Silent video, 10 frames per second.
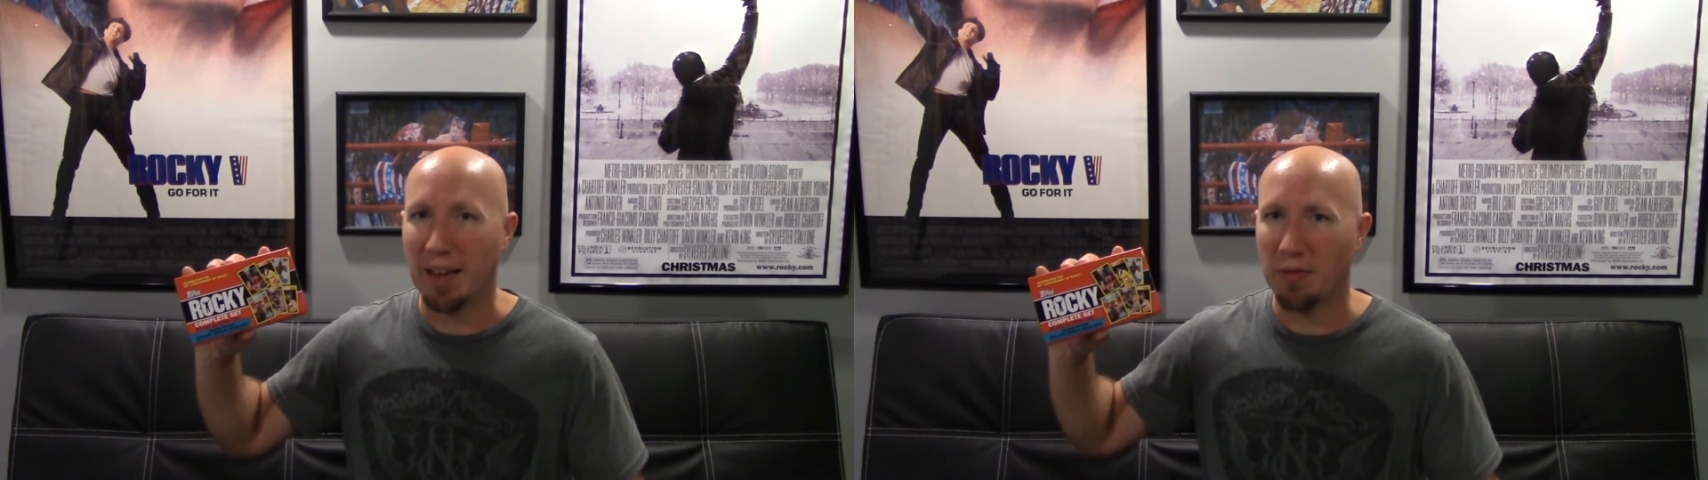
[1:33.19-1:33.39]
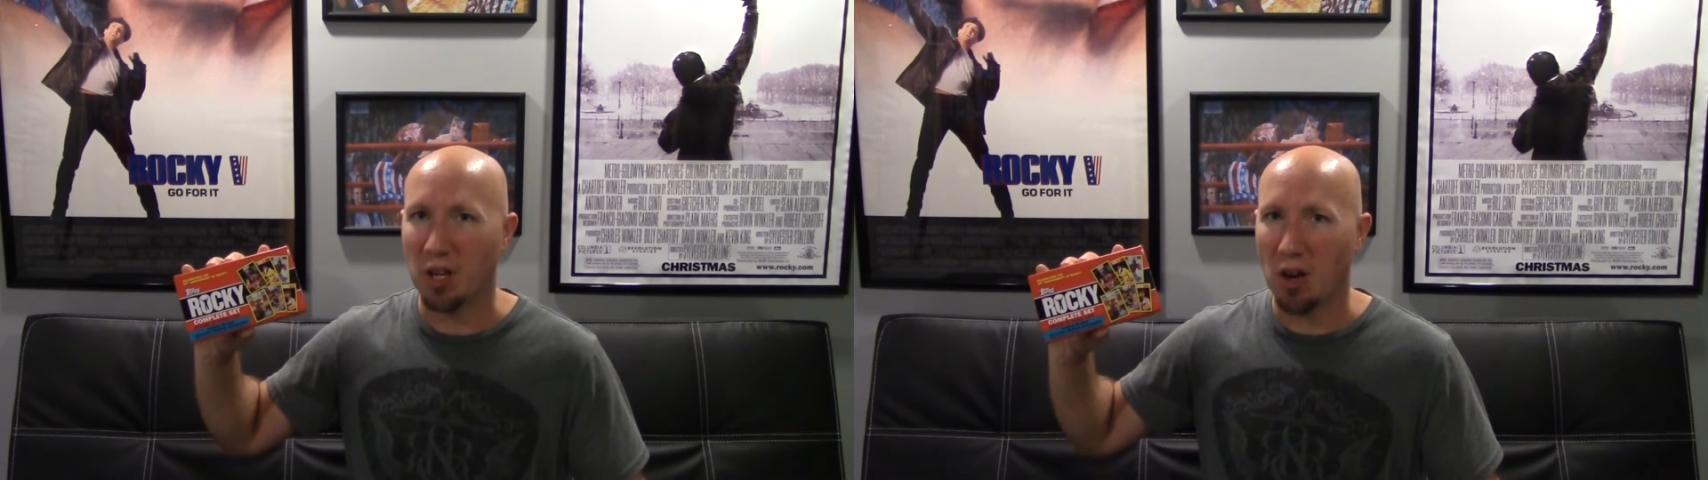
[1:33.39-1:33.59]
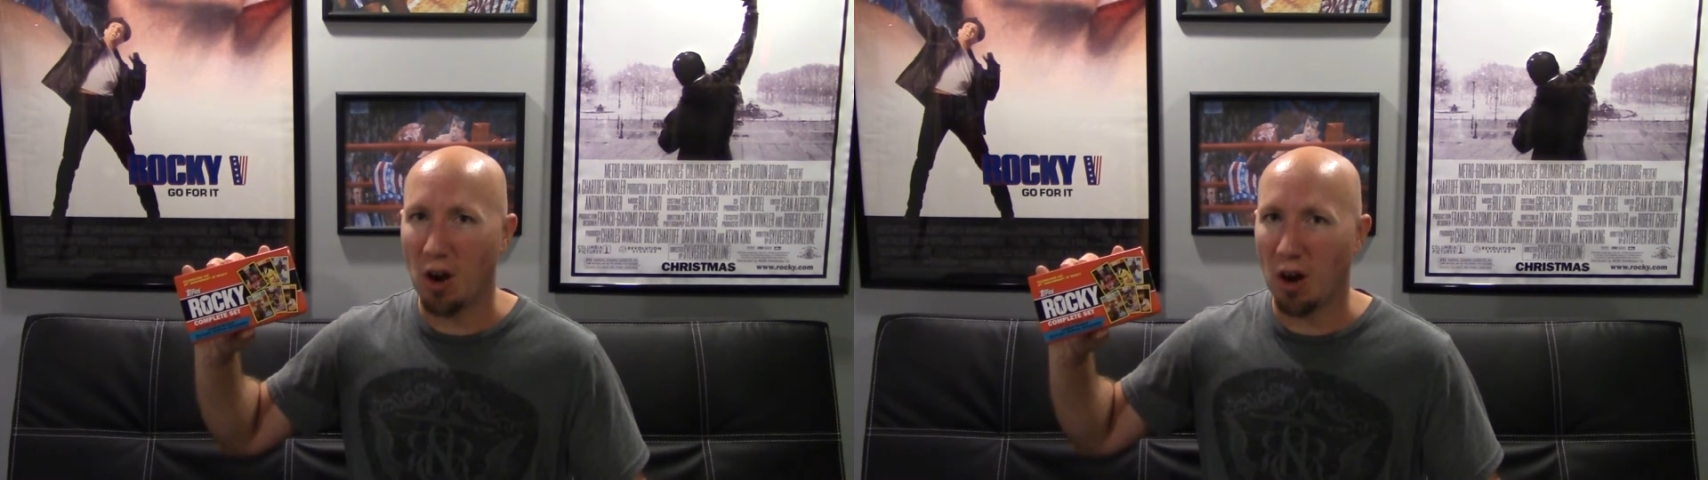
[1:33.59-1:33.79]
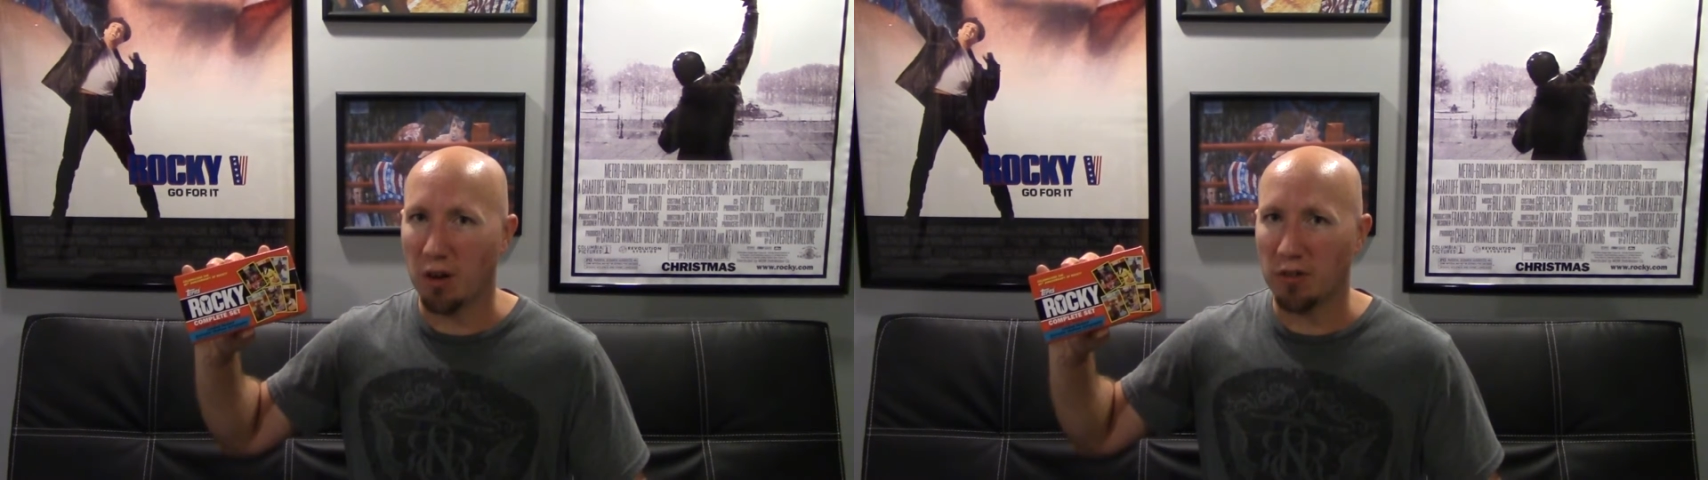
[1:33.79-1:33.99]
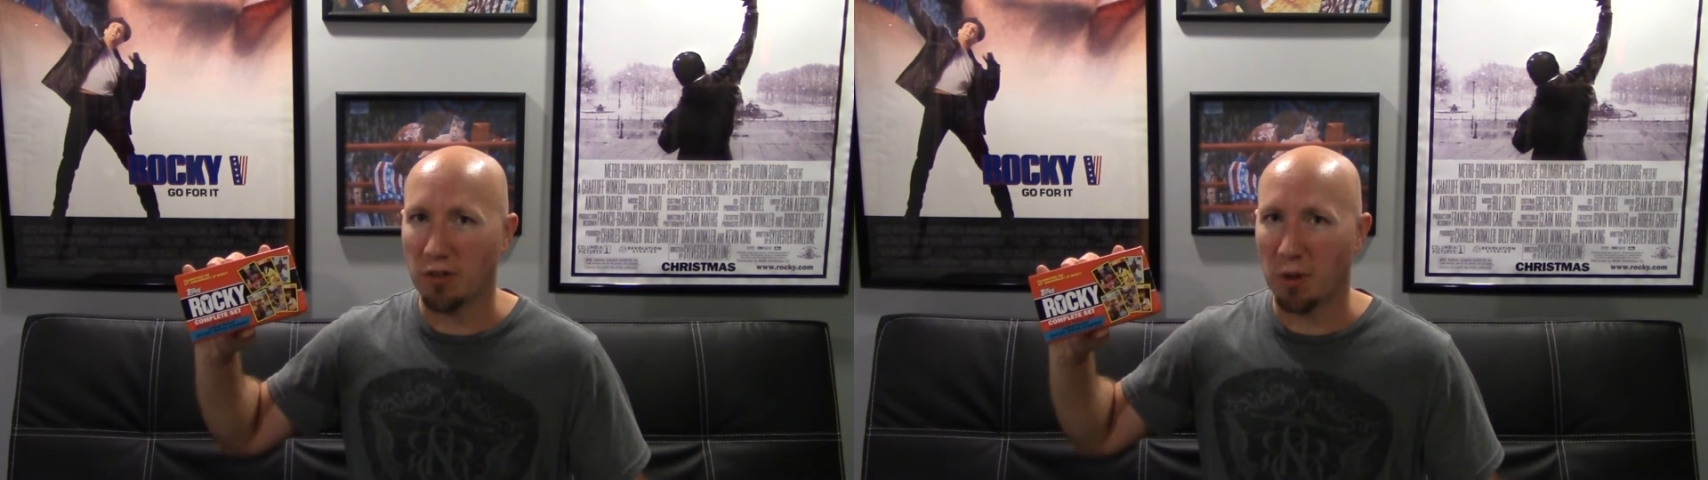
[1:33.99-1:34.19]
of the
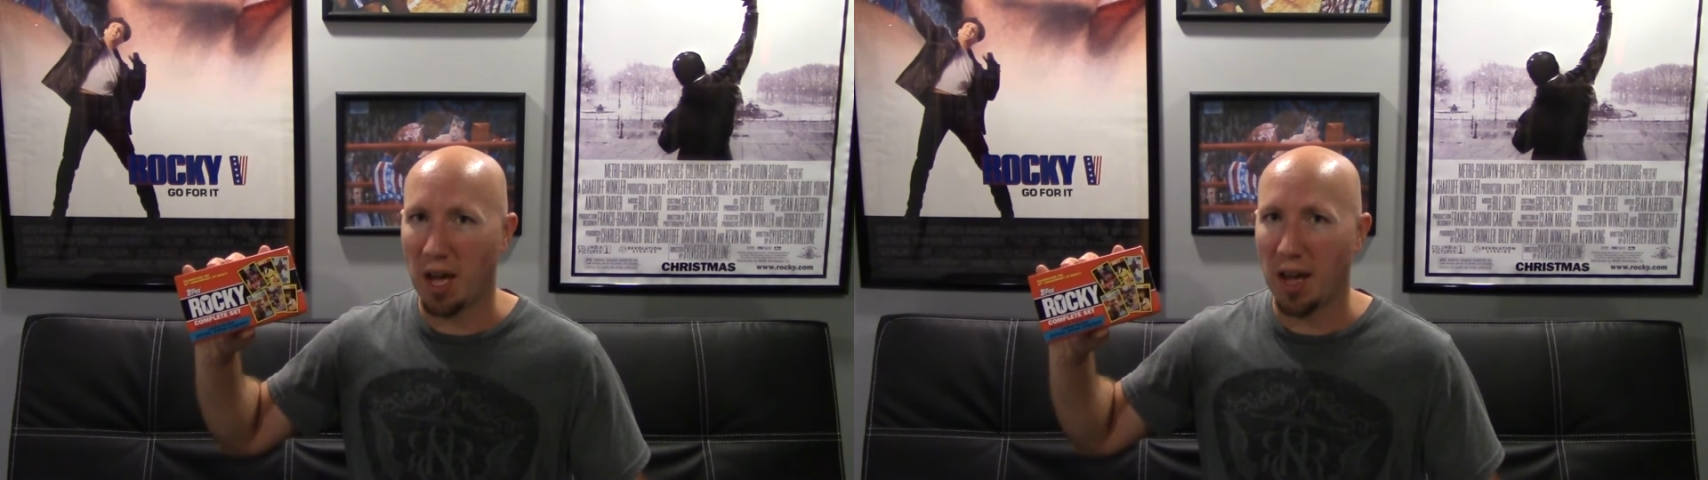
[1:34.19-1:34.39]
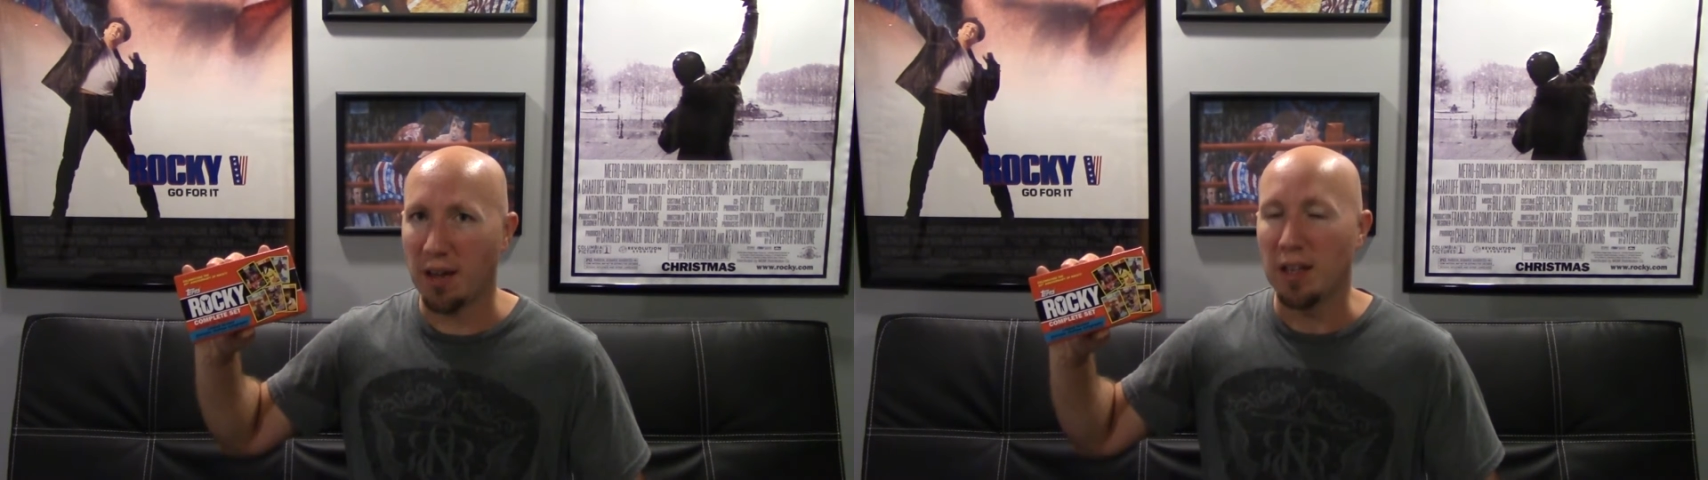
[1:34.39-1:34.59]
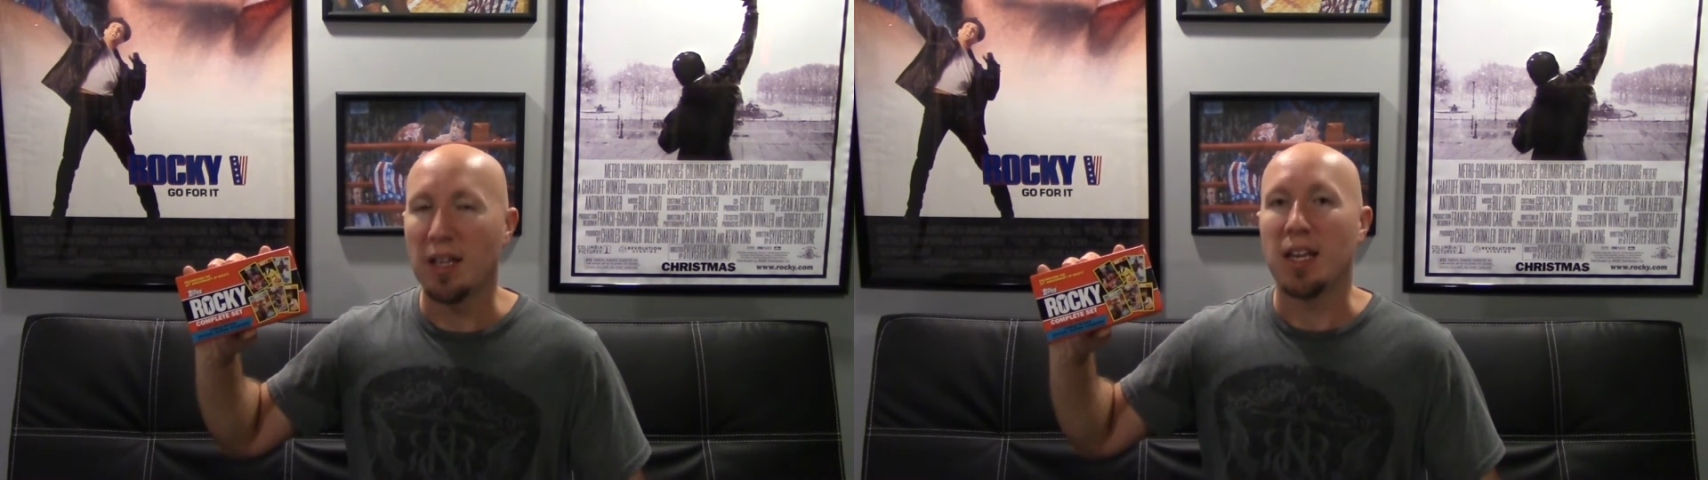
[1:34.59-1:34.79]
cards, okay?